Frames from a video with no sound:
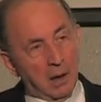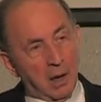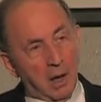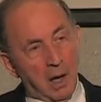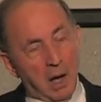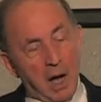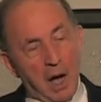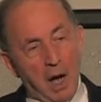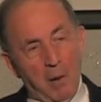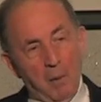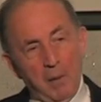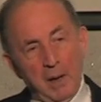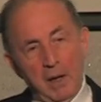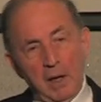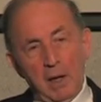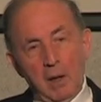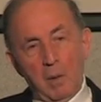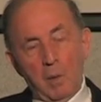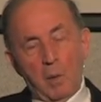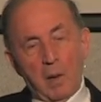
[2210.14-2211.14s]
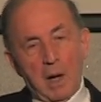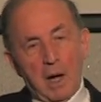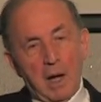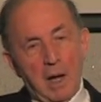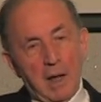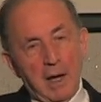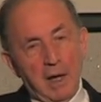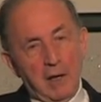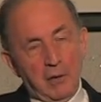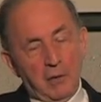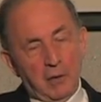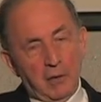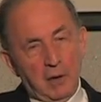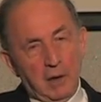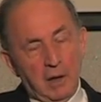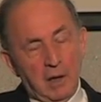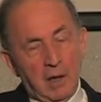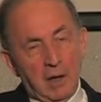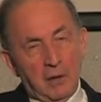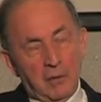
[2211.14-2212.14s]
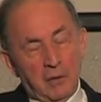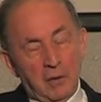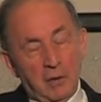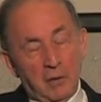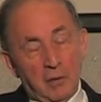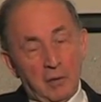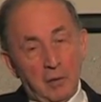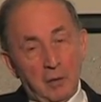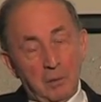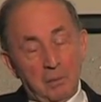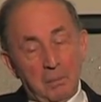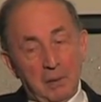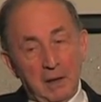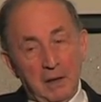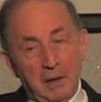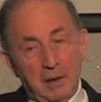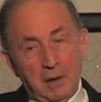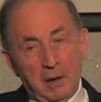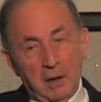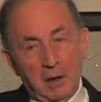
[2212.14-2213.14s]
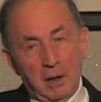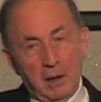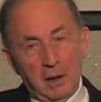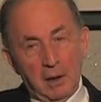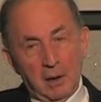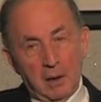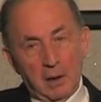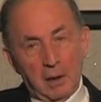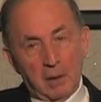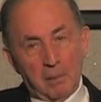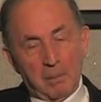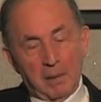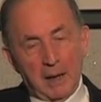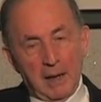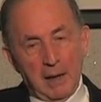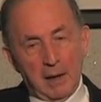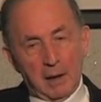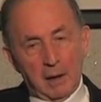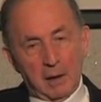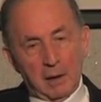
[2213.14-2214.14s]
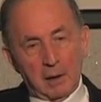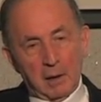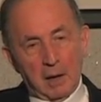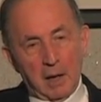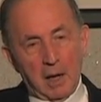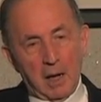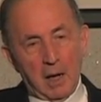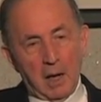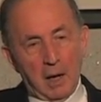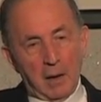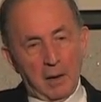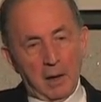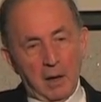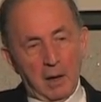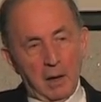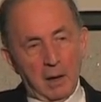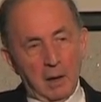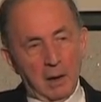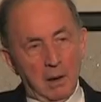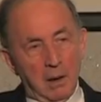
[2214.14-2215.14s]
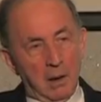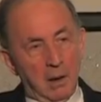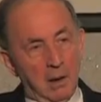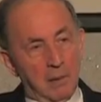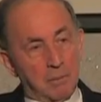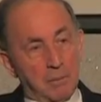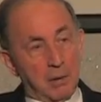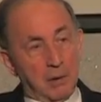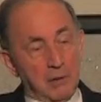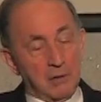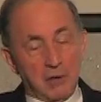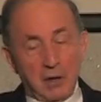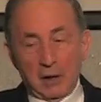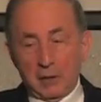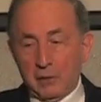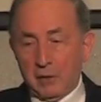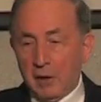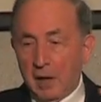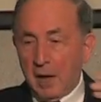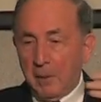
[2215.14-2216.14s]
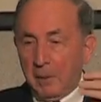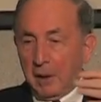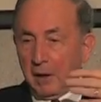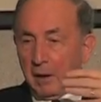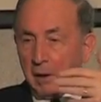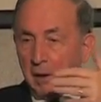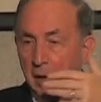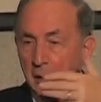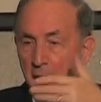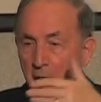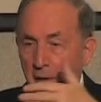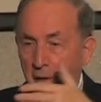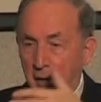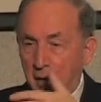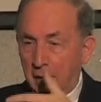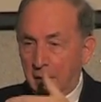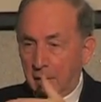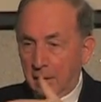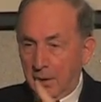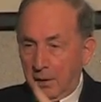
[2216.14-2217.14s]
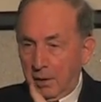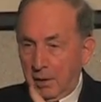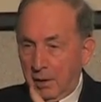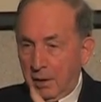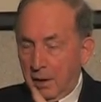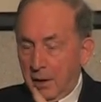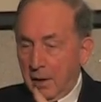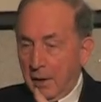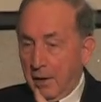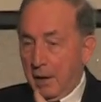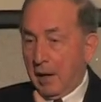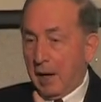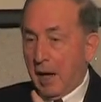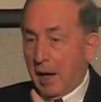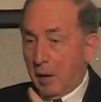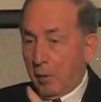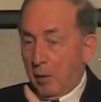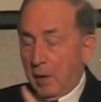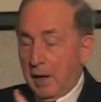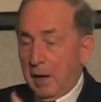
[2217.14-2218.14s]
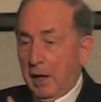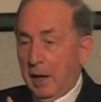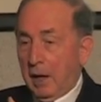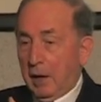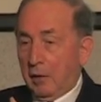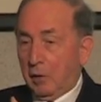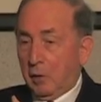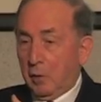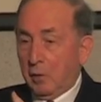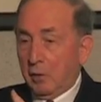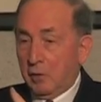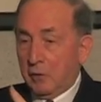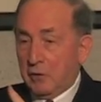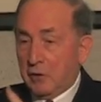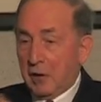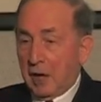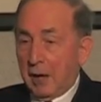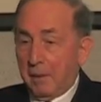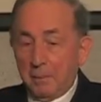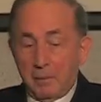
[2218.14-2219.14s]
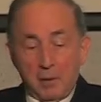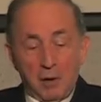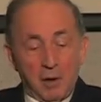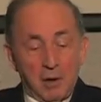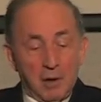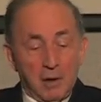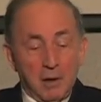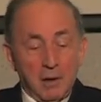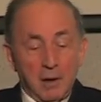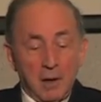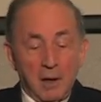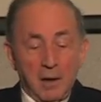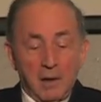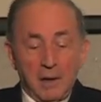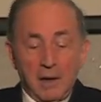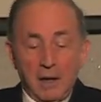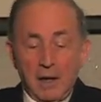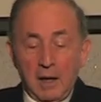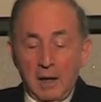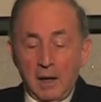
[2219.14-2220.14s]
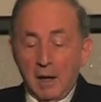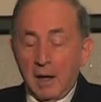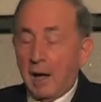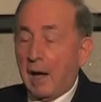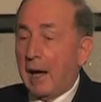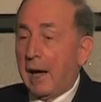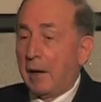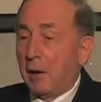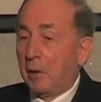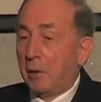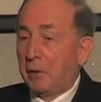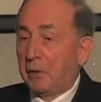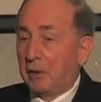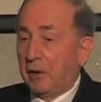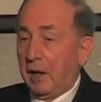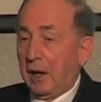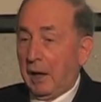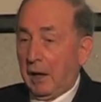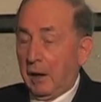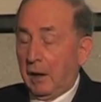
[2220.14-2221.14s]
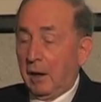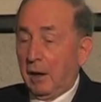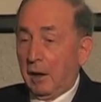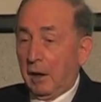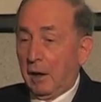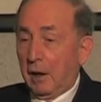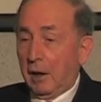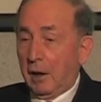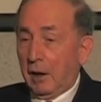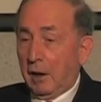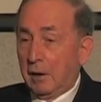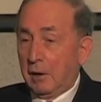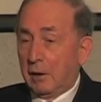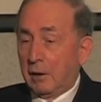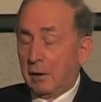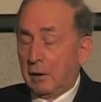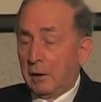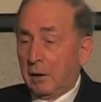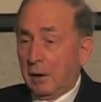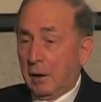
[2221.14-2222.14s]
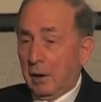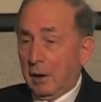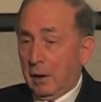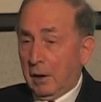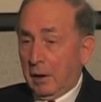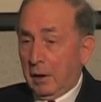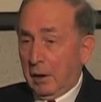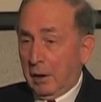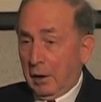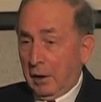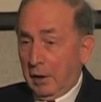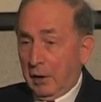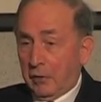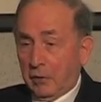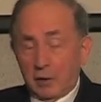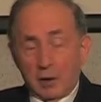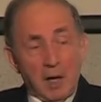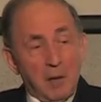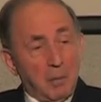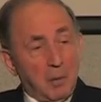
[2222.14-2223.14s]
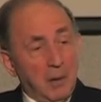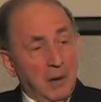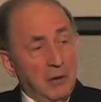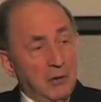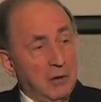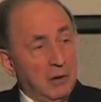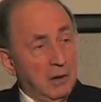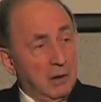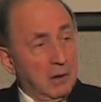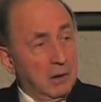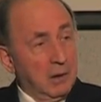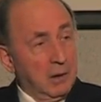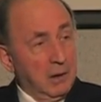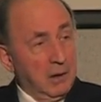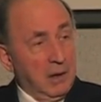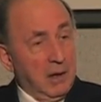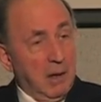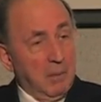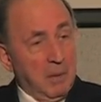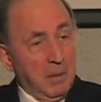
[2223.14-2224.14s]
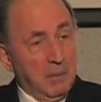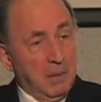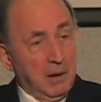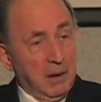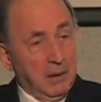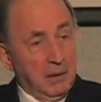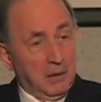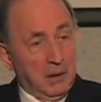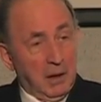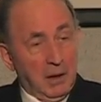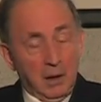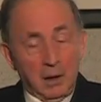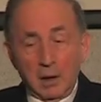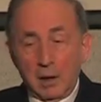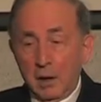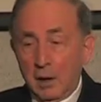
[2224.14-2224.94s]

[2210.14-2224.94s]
are we, while NCS is completing their pilot, are there projects coming along that are ready to jump on the IOC, initial operational capability,